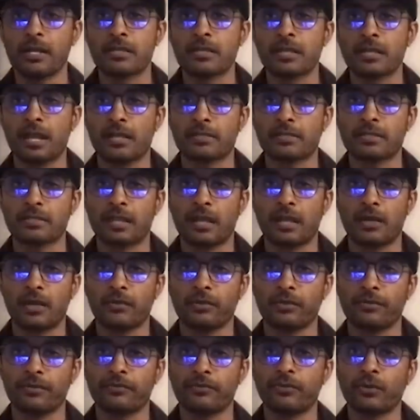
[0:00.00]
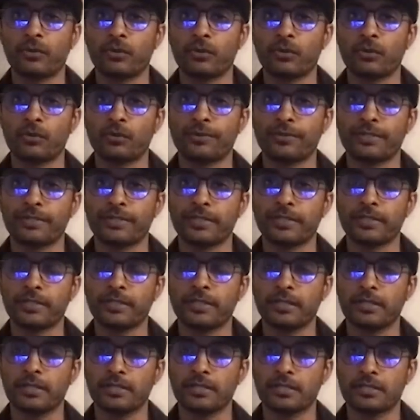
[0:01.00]
that's how we've grown over the
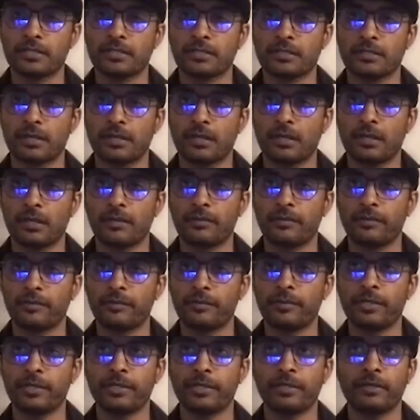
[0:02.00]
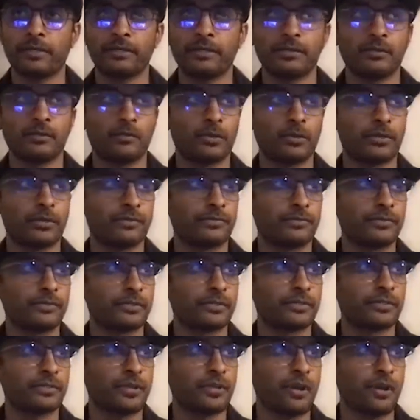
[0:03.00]
years. Uh, we've been the, one of
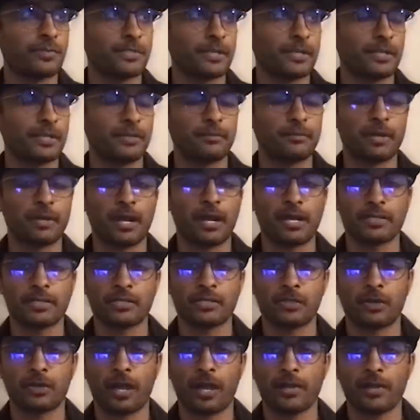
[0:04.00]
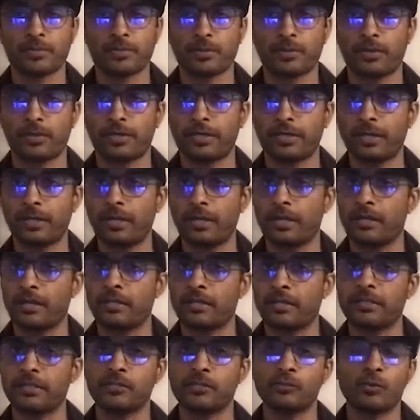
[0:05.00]
the top selling brands on Amazon India
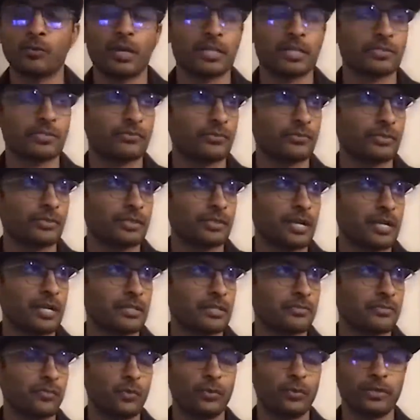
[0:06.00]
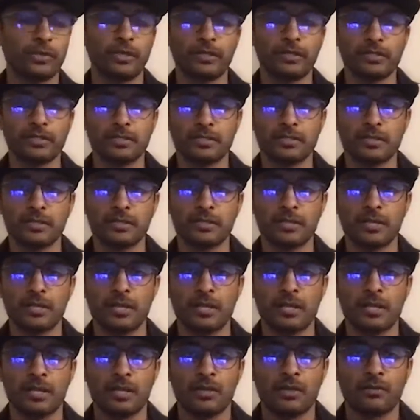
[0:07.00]
and the US for the last four years.
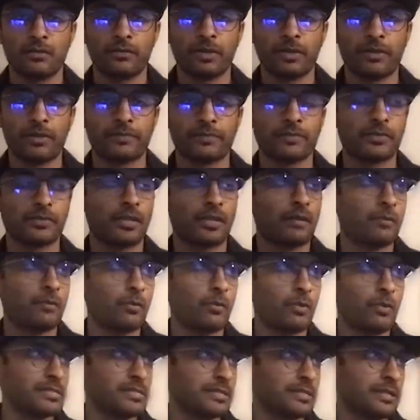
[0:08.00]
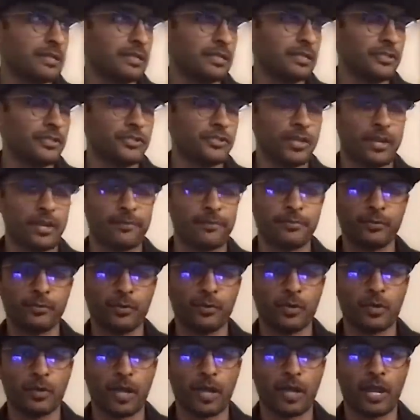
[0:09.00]
We have the number one selling
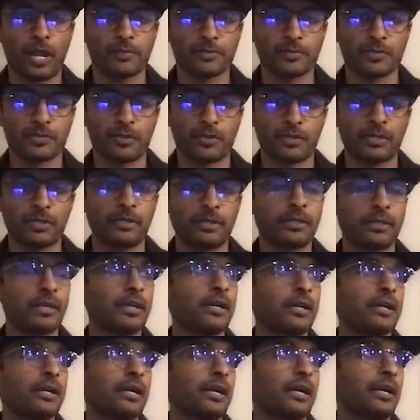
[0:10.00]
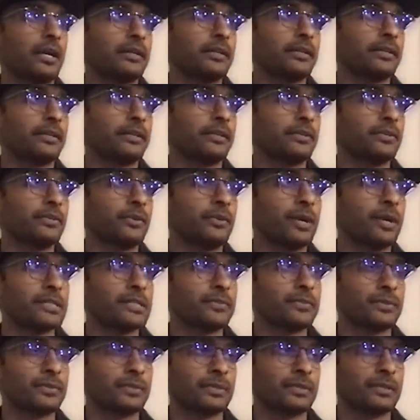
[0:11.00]
shampoo on Amazon India and in the
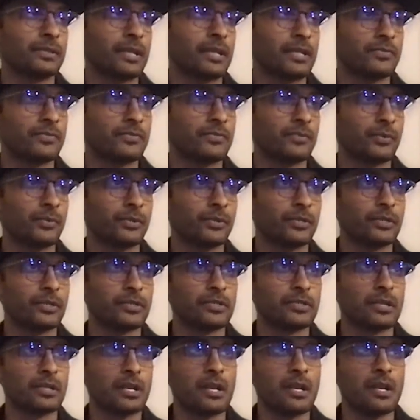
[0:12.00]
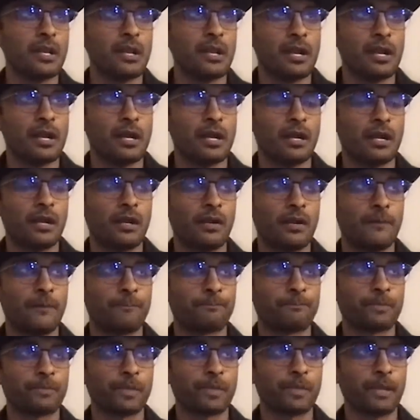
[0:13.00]
US for the last four years.
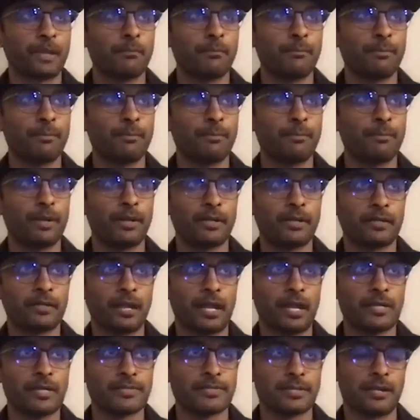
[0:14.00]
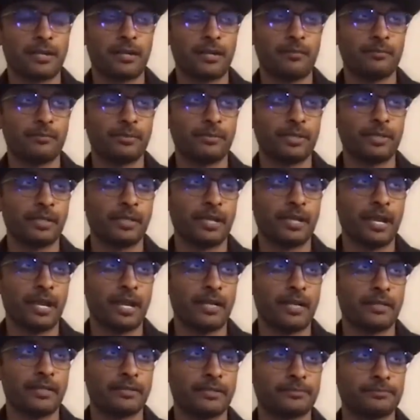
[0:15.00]
Um, but as a company
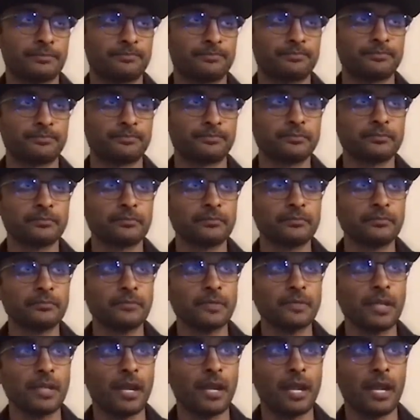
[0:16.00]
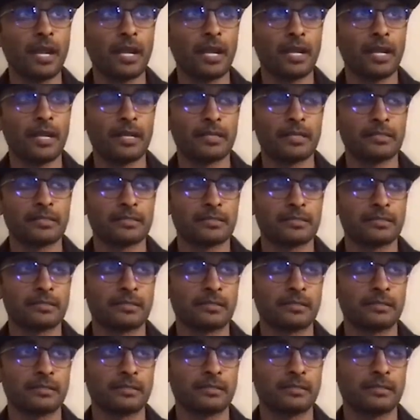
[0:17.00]
and
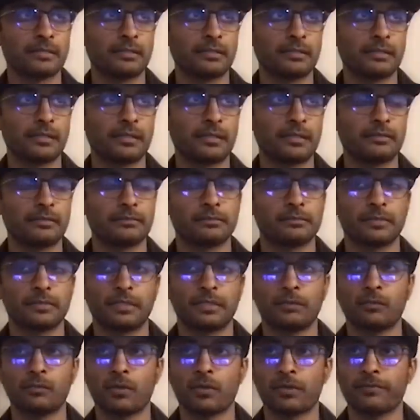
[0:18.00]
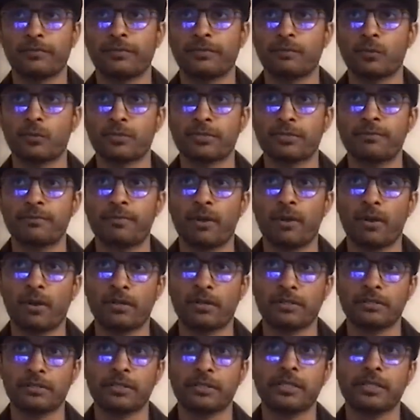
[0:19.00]
as one of the most
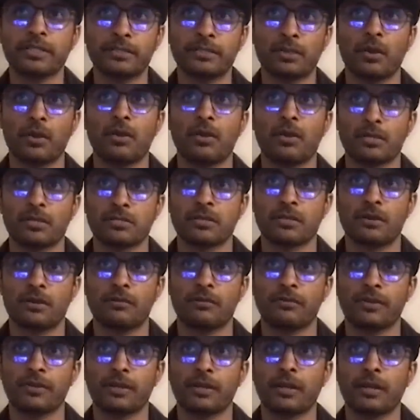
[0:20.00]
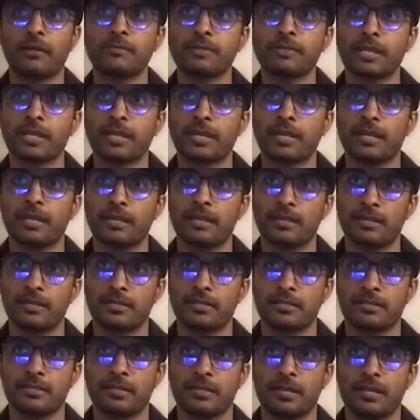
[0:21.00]
important ethos of our company
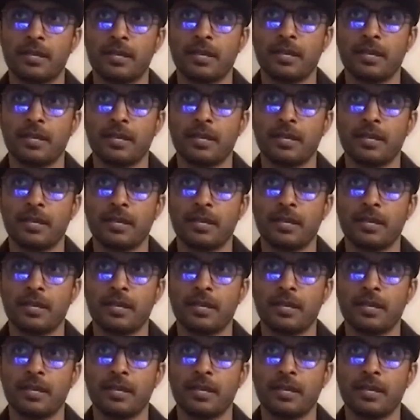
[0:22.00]
is